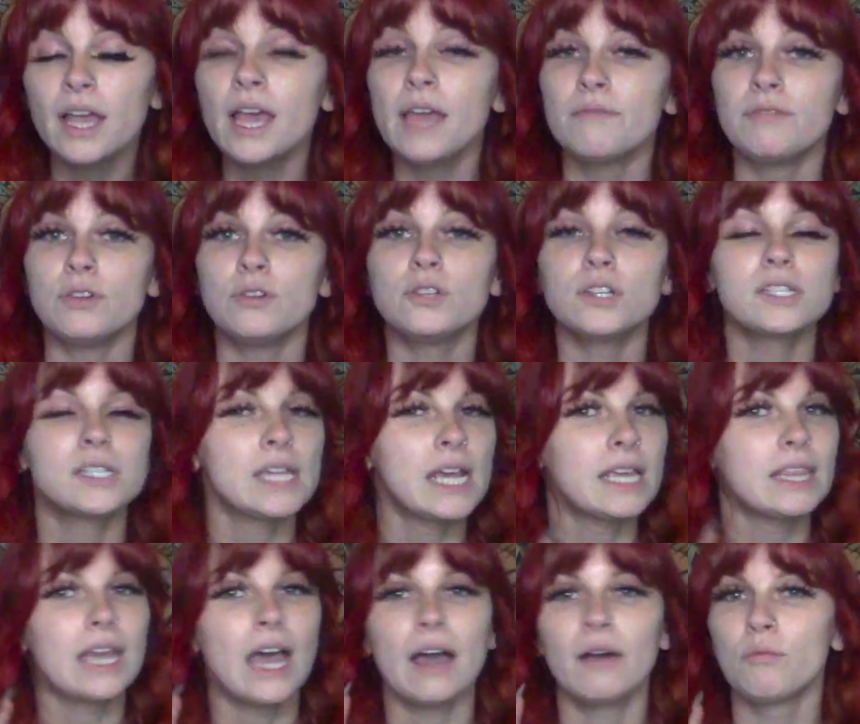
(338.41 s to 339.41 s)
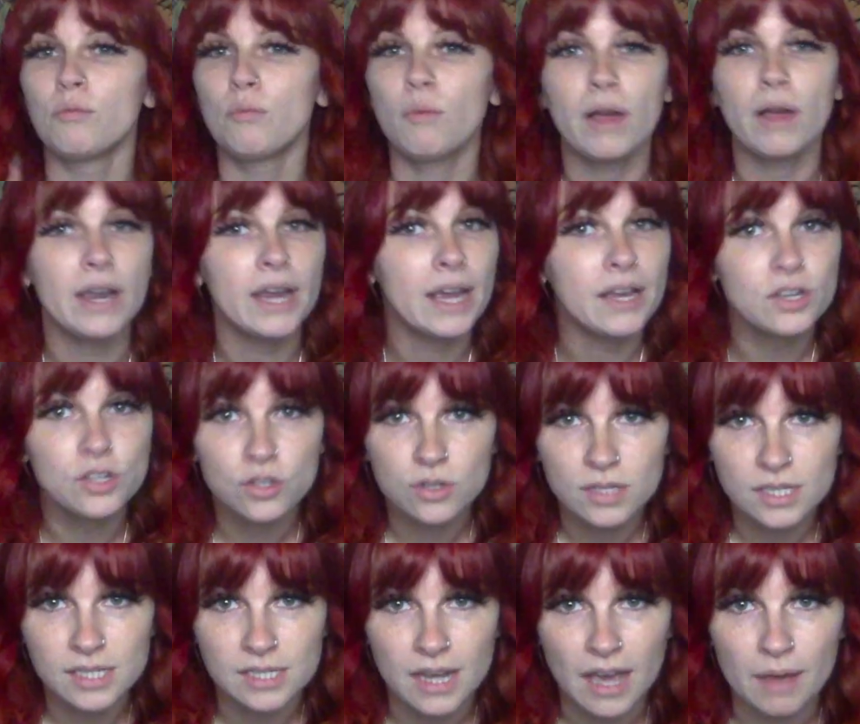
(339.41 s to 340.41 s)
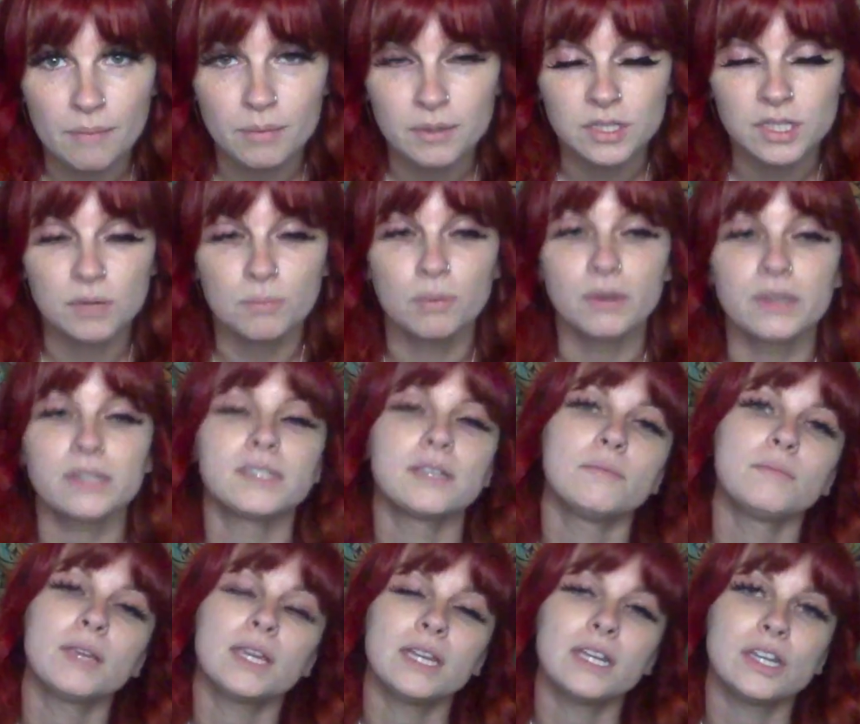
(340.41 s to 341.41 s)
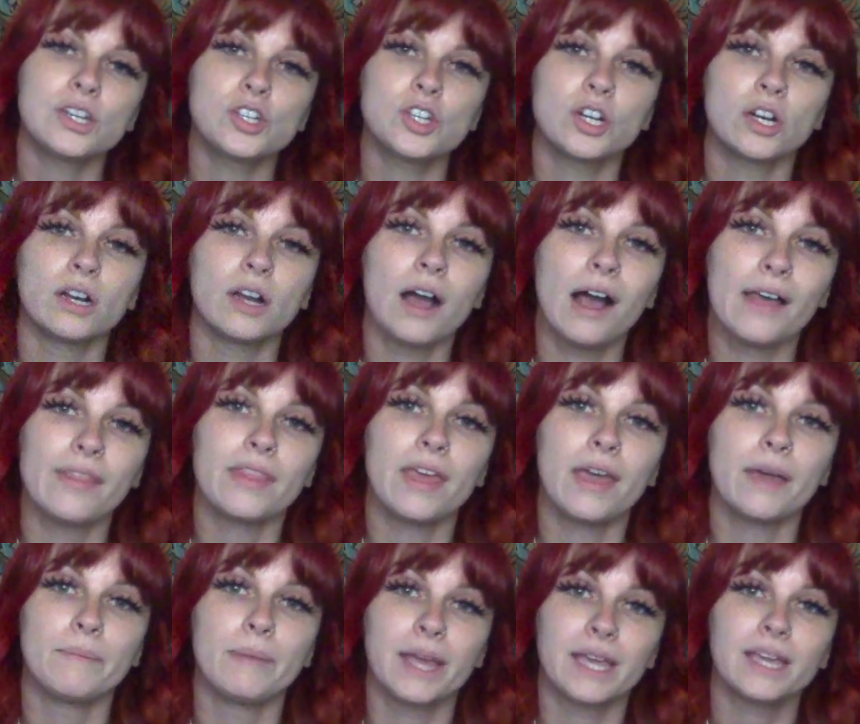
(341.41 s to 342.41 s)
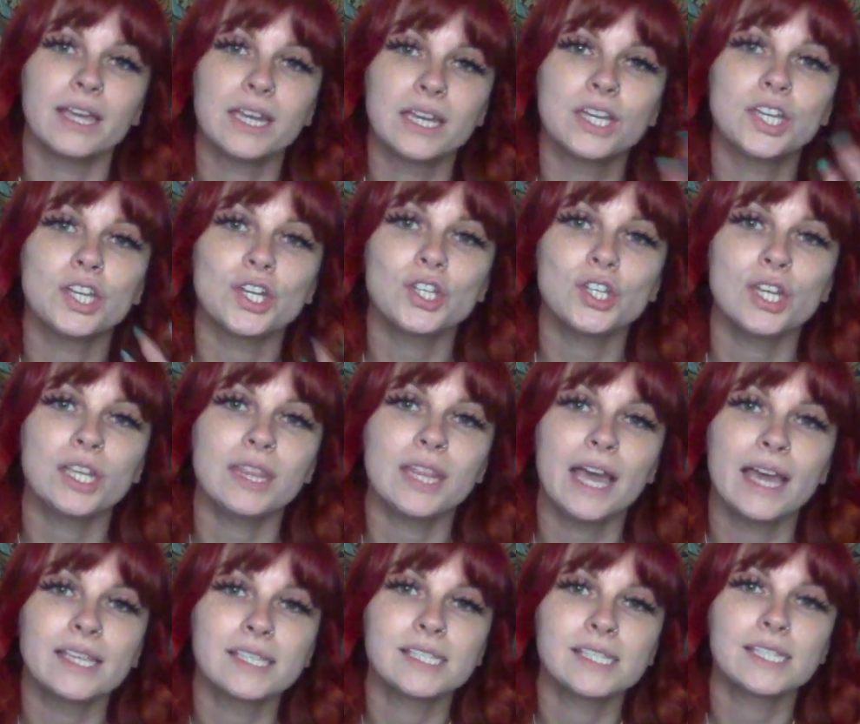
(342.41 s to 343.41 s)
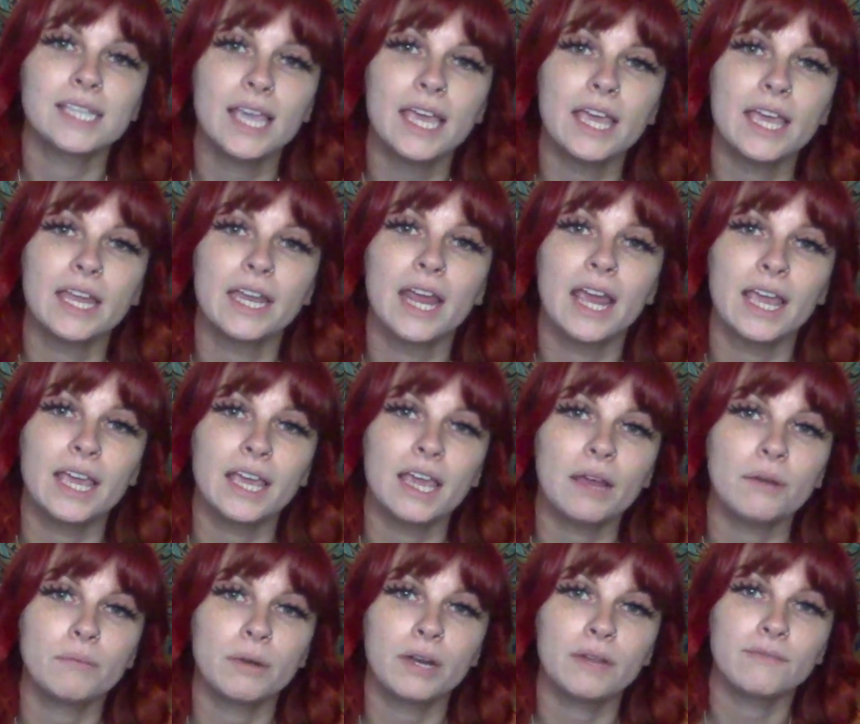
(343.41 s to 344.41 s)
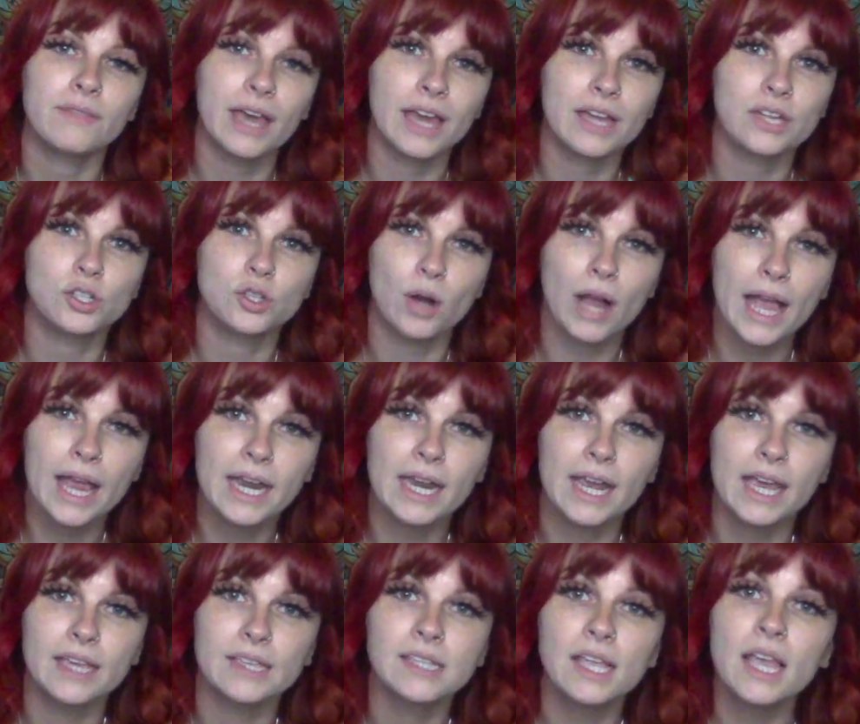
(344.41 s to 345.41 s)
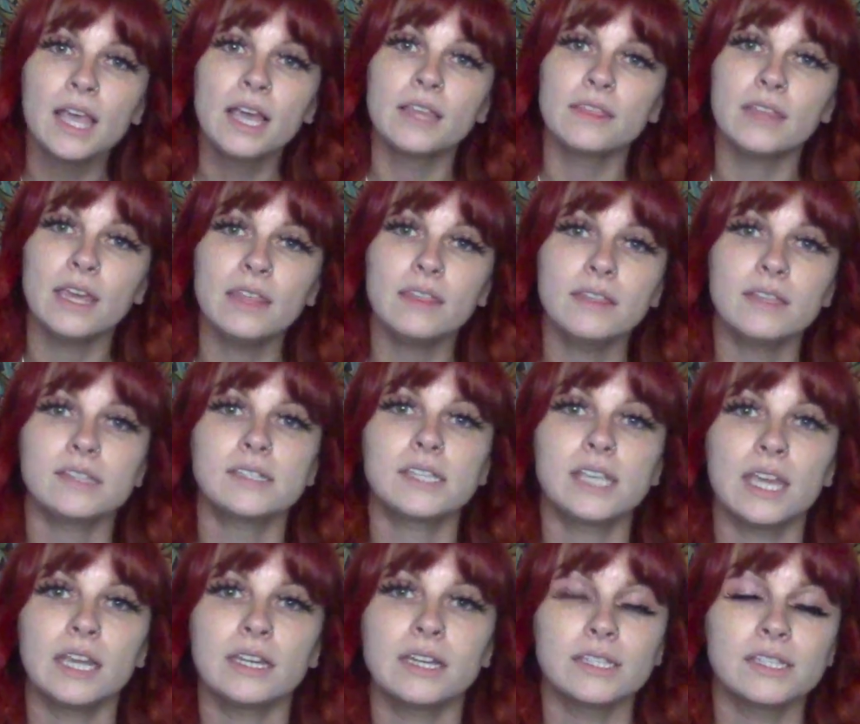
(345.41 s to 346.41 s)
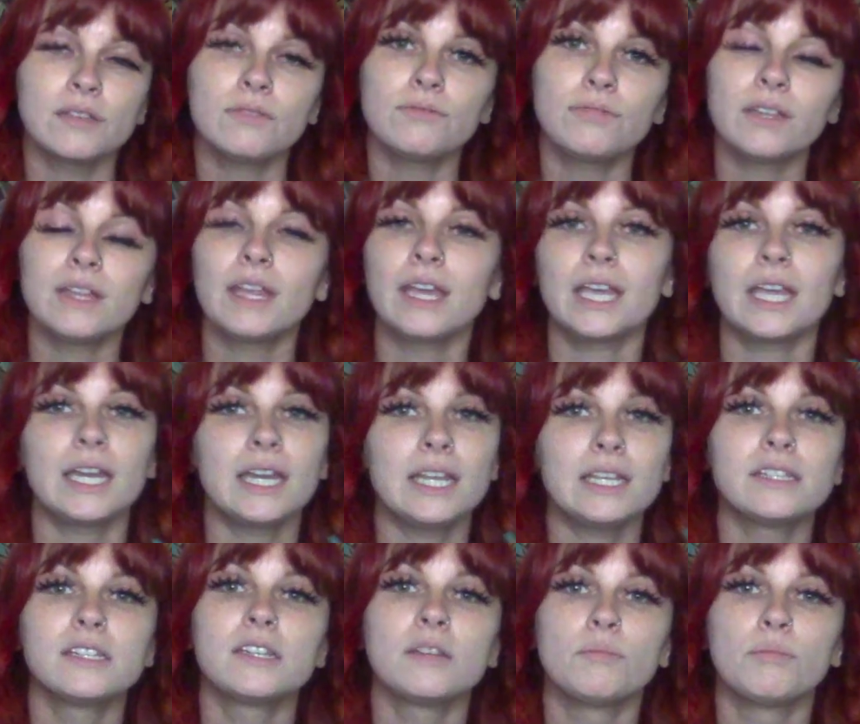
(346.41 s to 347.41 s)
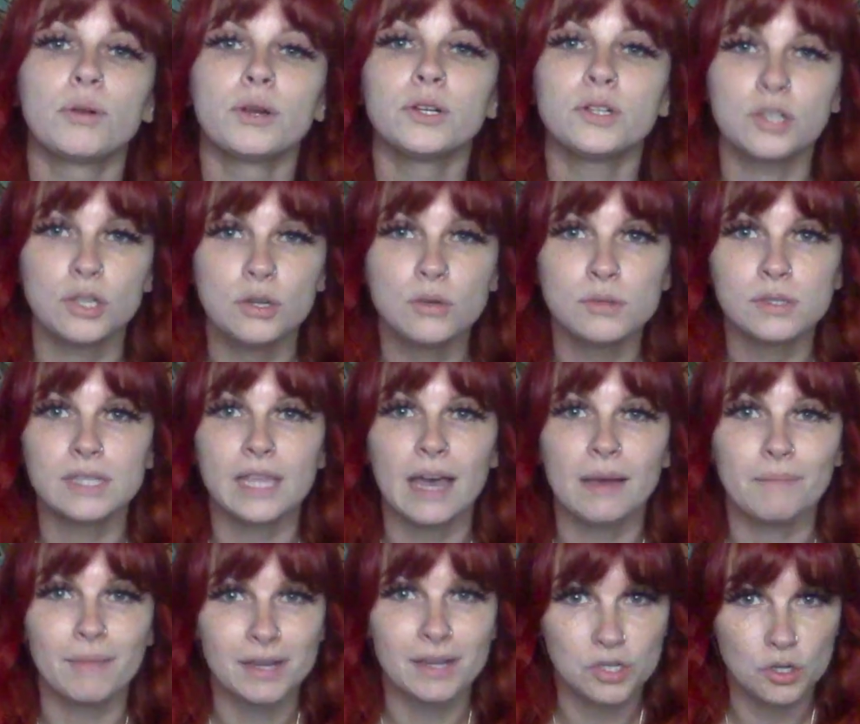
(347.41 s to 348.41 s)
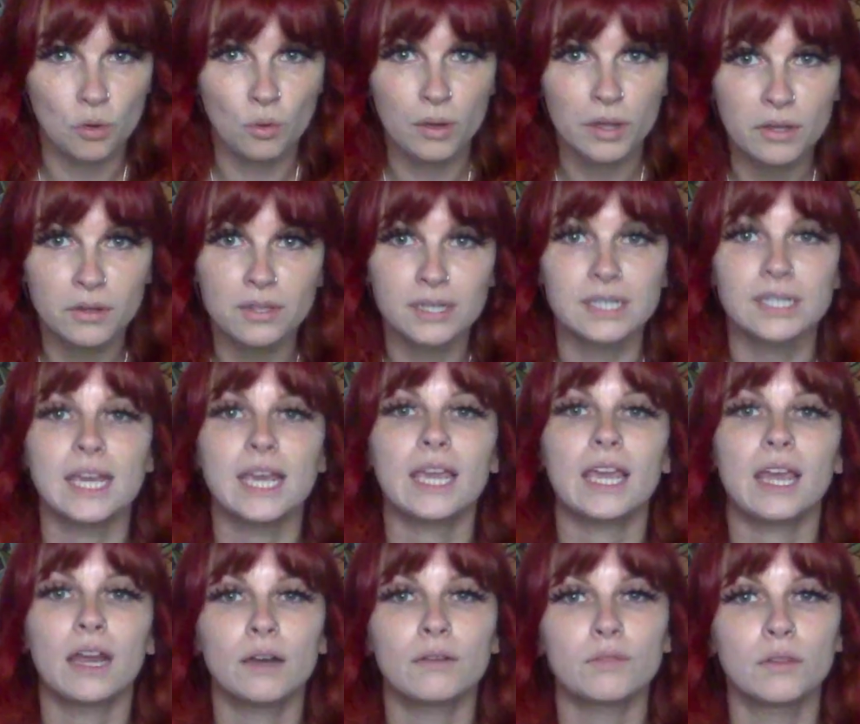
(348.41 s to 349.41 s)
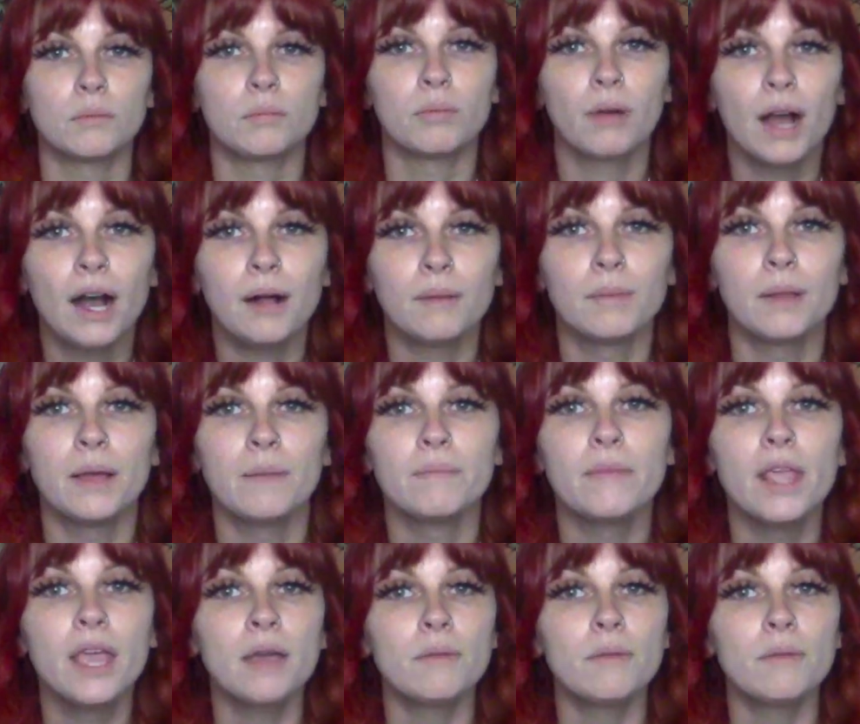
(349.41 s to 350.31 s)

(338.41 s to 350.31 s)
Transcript: If you just take that one extra step to put some conditioner on them and condition that skin and get rid of that dryness, then the skin doesn't feel like it needs to produce that much oil to take care of the problem.